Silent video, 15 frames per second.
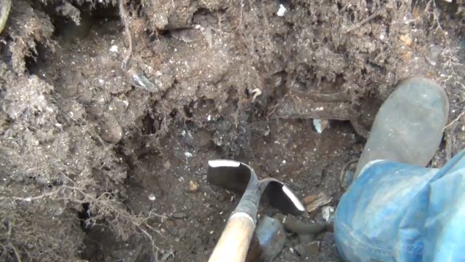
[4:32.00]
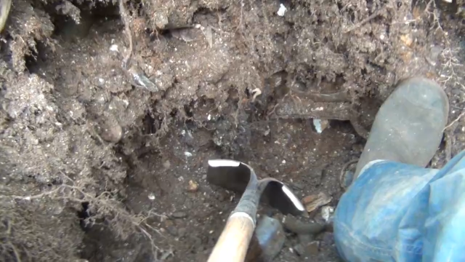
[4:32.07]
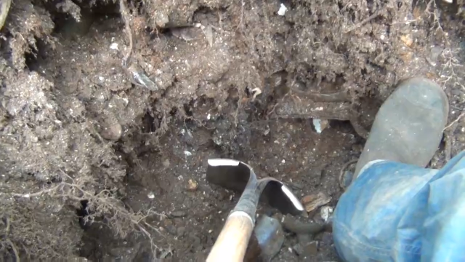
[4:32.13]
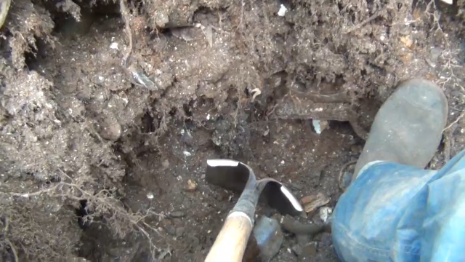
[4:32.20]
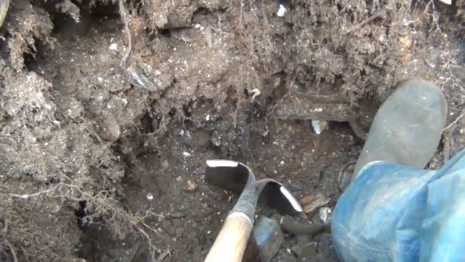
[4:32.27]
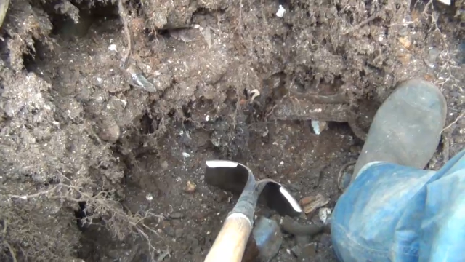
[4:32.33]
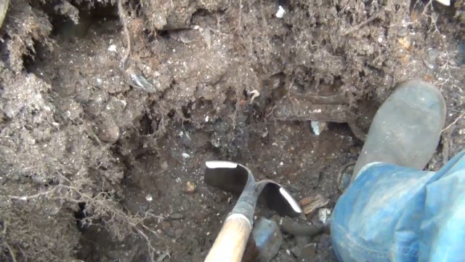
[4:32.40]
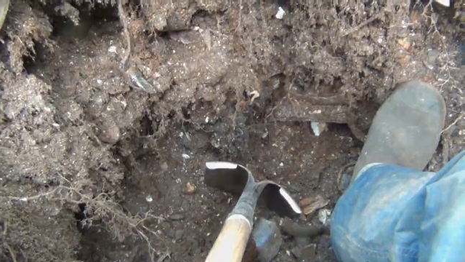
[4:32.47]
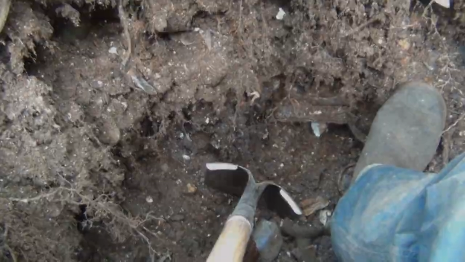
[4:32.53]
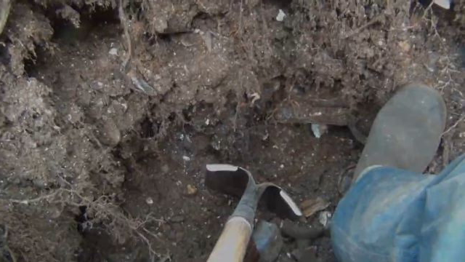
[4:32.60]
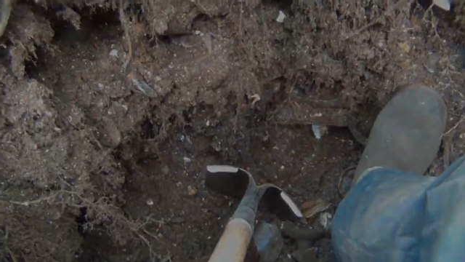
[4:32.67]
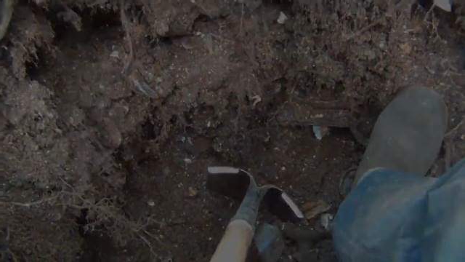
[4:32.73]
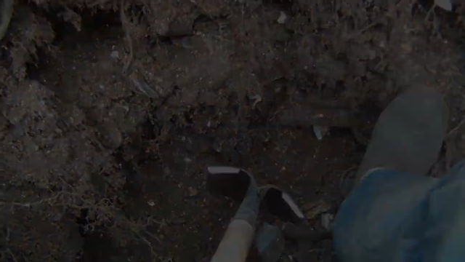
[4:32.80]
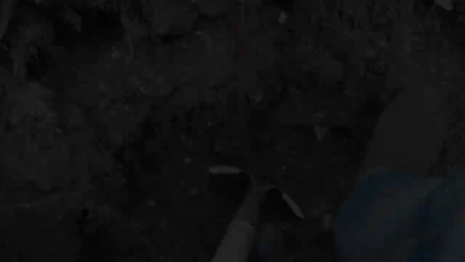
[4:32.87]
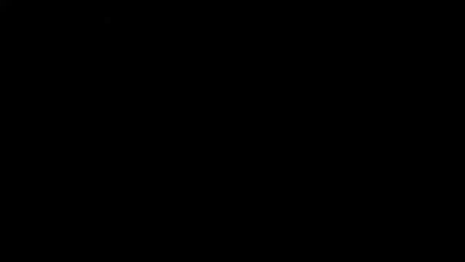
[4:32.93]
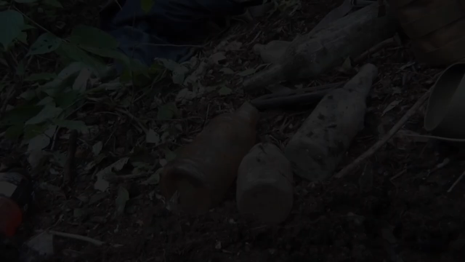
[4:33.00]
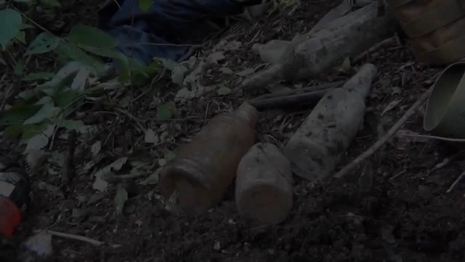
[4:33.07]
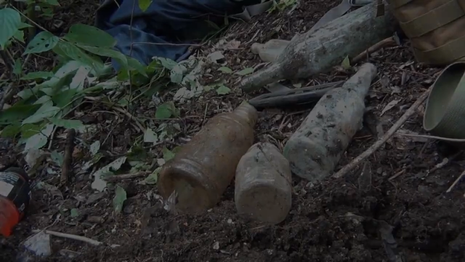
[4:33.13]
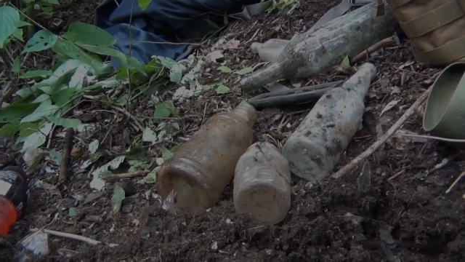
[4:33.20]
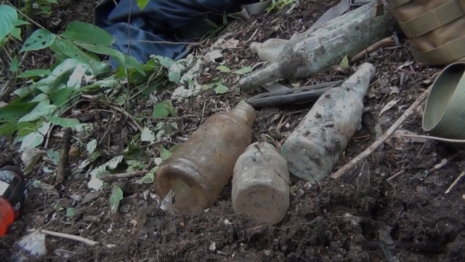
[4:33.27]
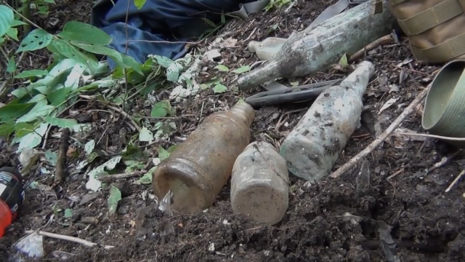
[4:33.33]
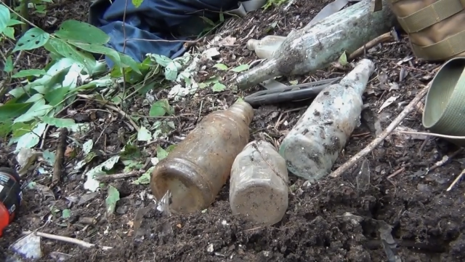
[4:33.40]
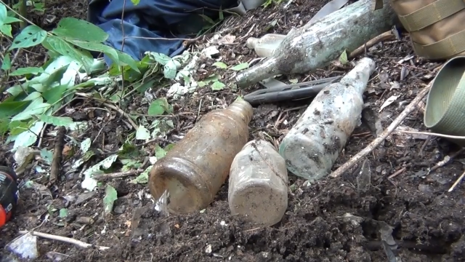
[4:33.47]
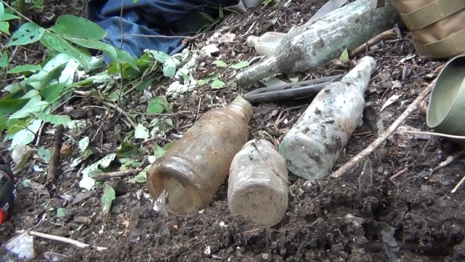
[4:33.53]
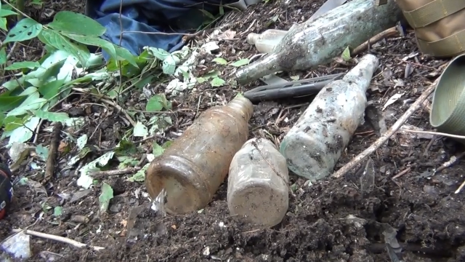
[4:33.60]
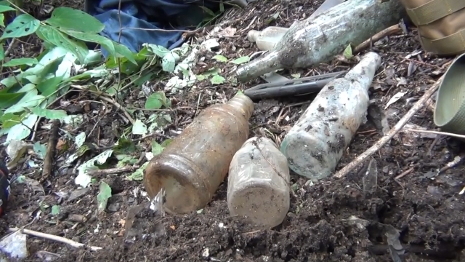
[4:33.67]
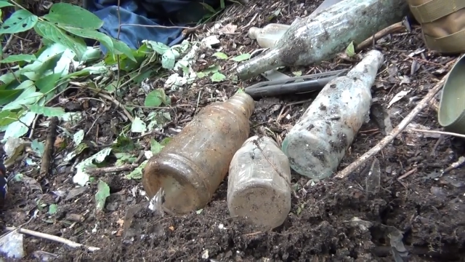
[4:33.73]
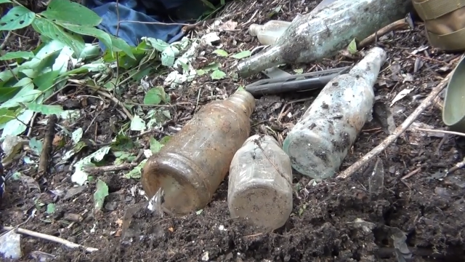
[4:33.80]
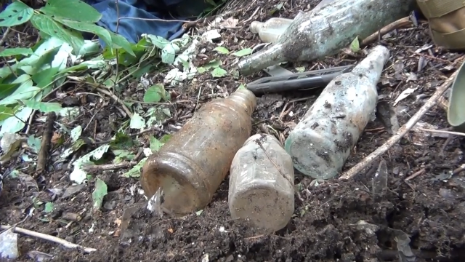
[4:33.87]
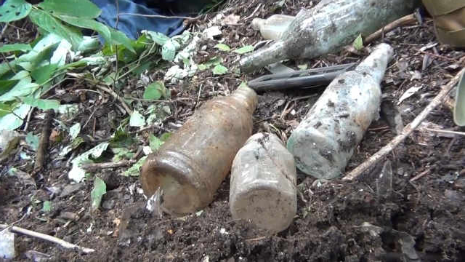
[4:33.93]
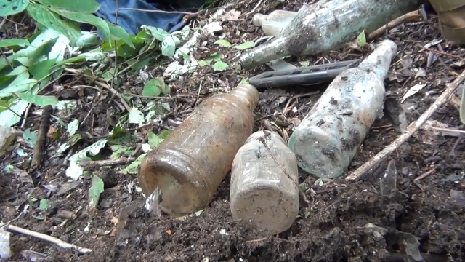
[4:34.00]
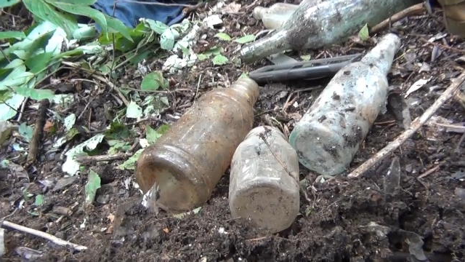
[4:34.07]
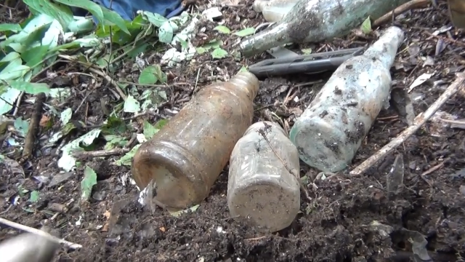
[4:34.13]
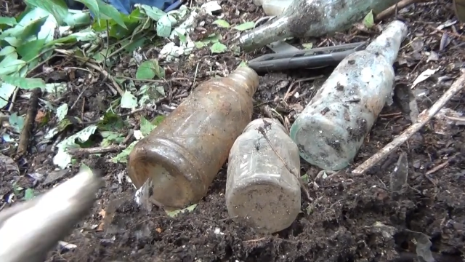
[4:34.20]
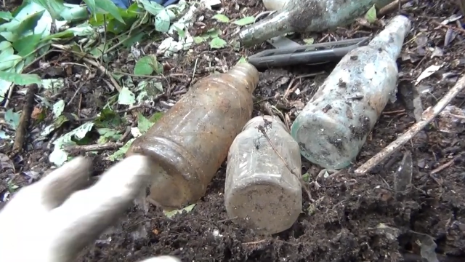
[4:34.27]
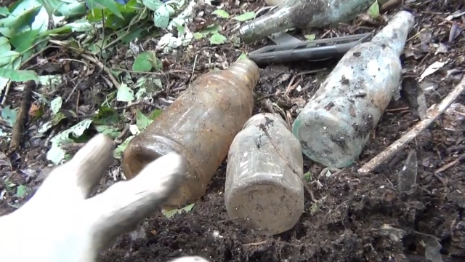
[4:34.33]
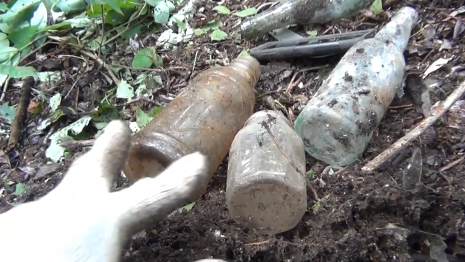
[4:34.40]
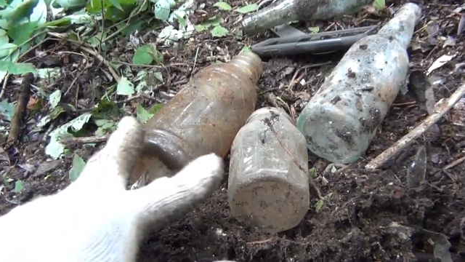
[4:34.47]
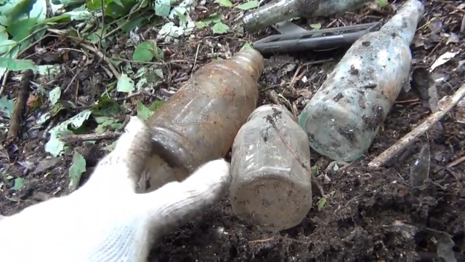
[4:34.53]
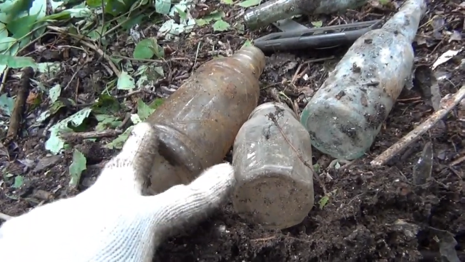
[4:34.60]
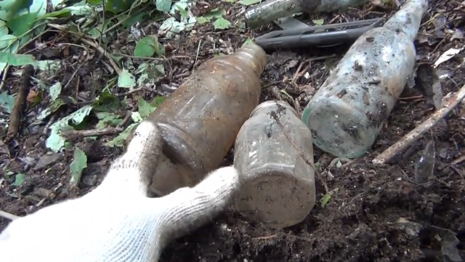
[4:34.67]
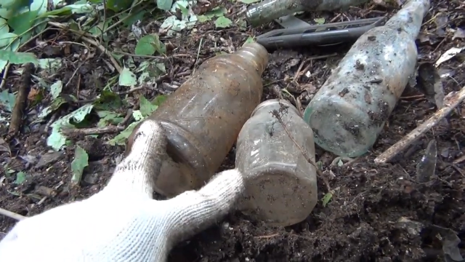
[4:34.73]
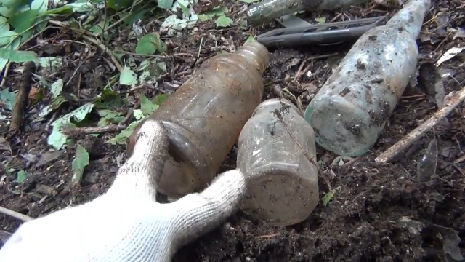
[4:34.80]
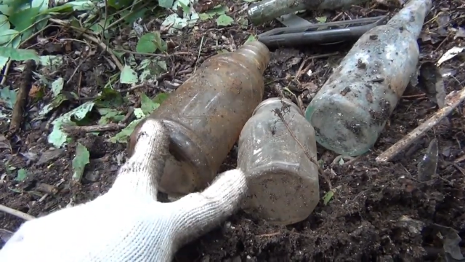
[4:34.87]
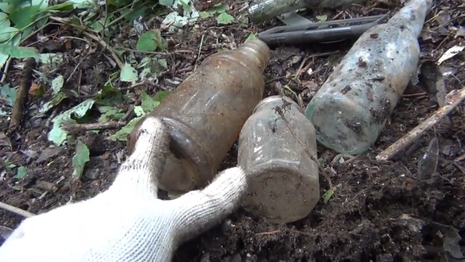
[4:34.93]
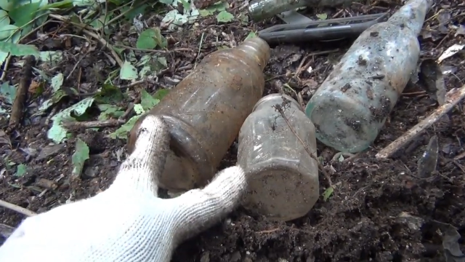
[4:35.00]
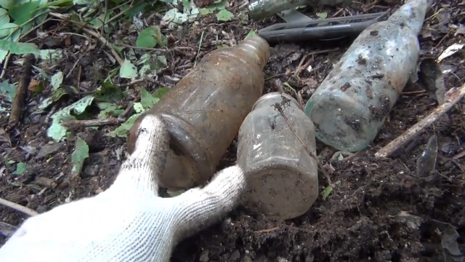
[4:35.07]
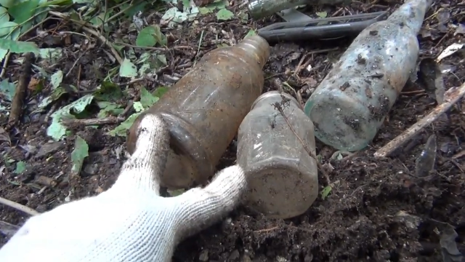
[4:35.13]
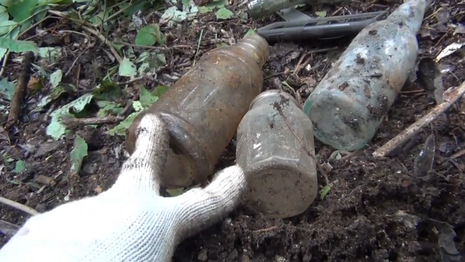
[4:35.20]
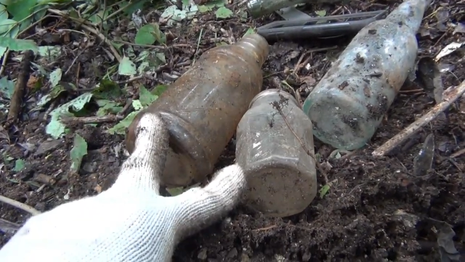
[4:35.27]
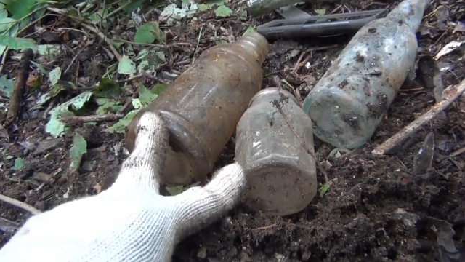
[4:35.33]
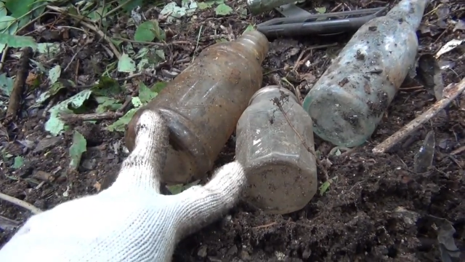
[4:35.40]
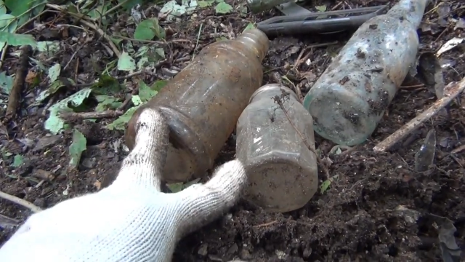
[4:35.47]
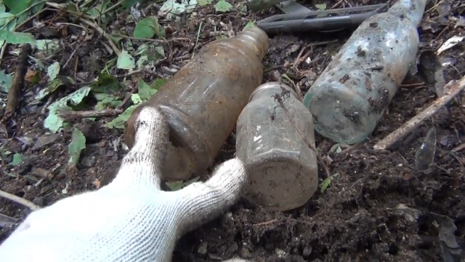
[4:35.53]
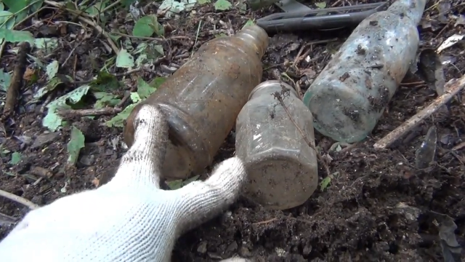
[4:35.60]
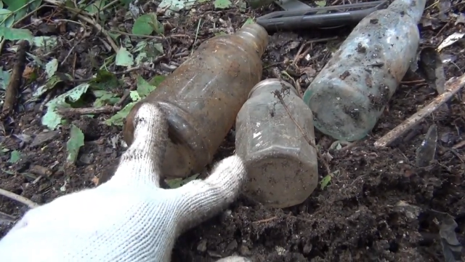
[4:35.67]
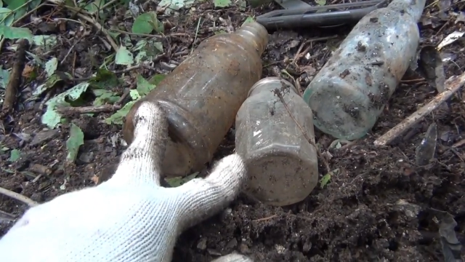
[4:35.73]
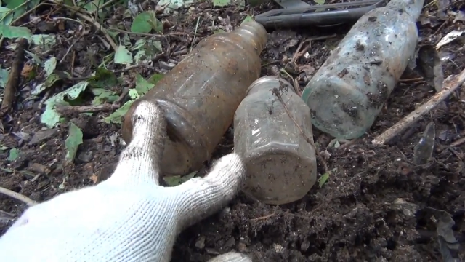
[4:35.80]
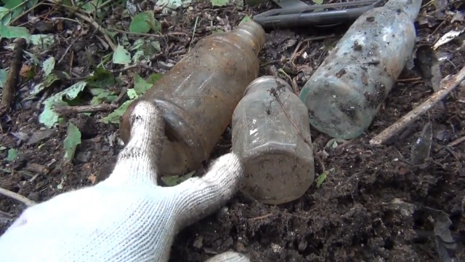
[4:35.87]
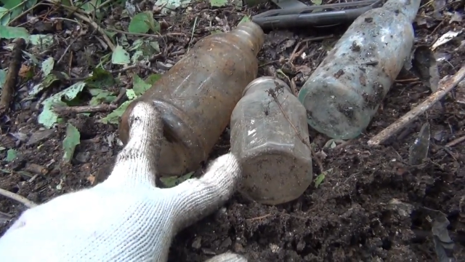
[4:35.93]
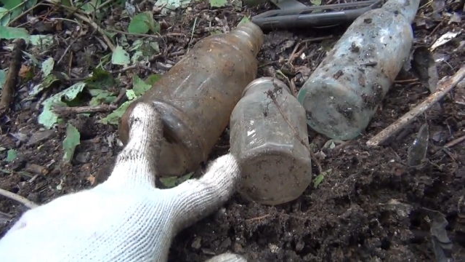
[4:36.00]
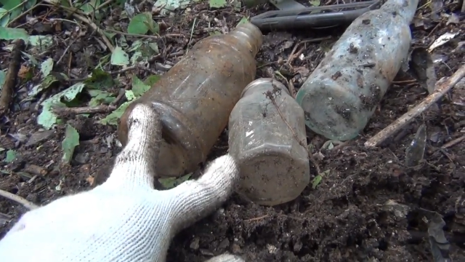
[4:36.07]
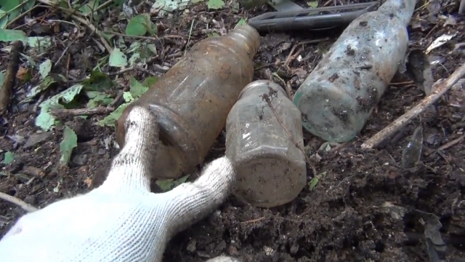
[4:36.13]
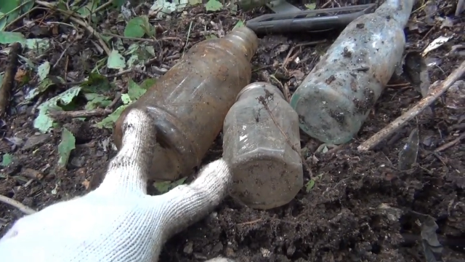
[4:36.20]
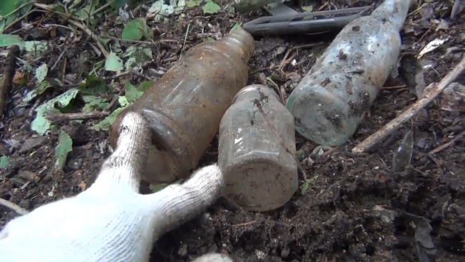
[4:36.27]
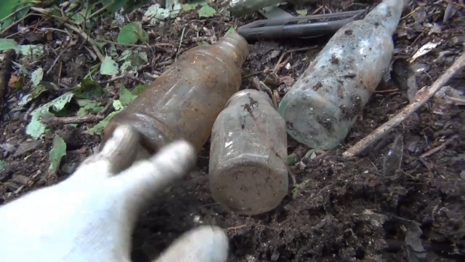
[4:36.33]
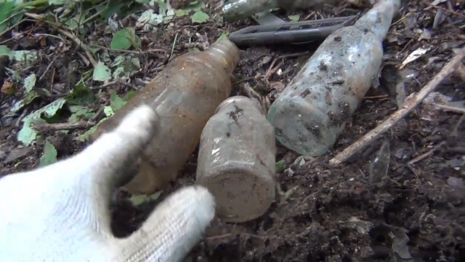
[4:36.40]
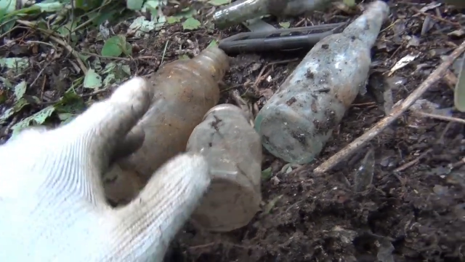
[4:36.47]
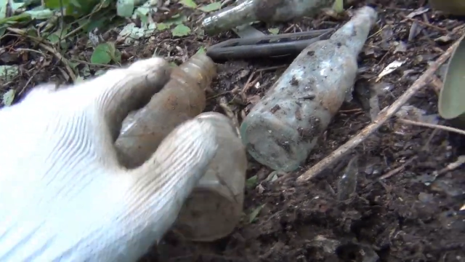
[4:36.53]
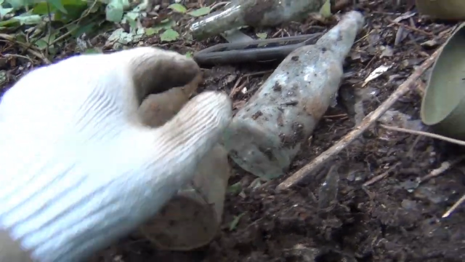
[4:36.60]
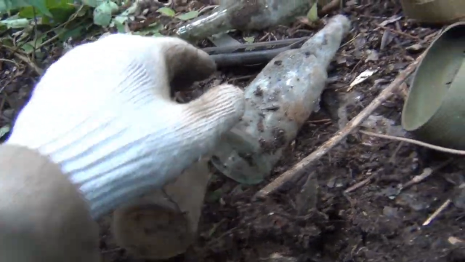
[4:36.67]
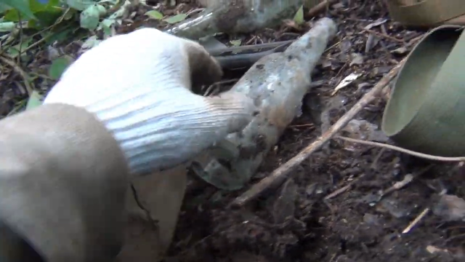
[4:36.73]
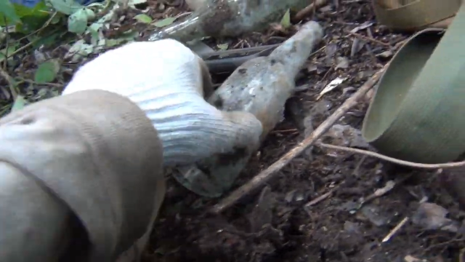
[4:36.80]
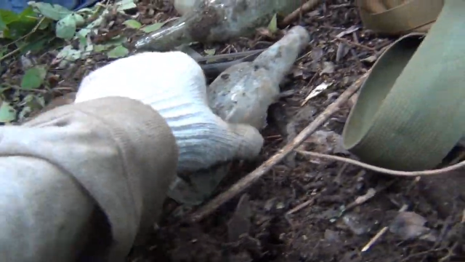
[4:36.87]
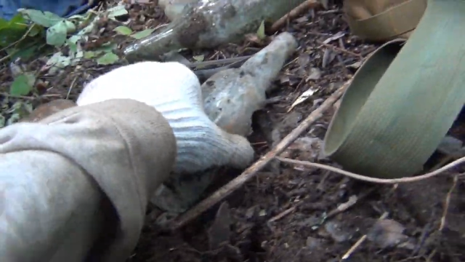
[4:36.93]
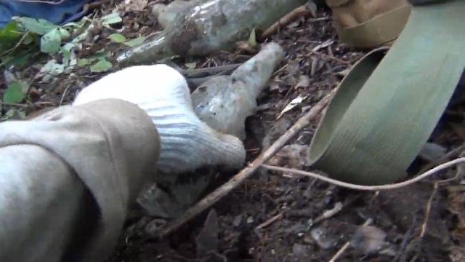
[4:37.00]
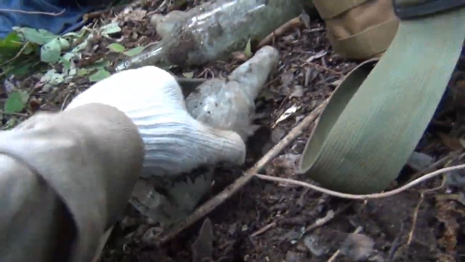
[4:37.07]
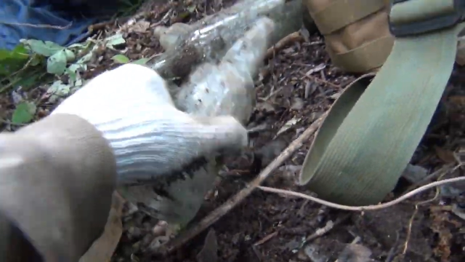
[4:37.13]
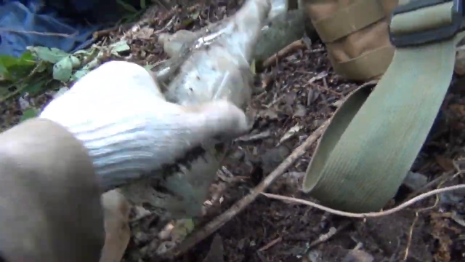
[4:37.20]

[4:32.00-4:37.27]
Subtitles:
(no speaker visible)